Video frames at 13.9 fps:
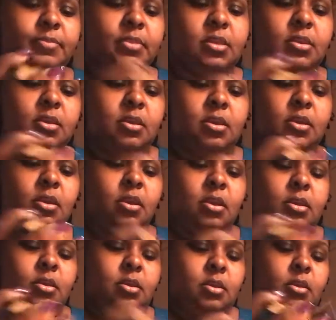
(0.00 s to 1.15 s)

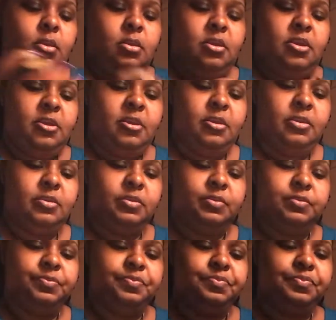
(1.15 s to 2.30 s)

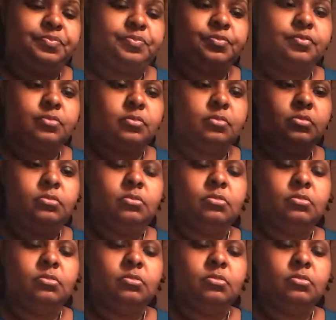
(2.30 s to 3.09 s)
Nobody speaks.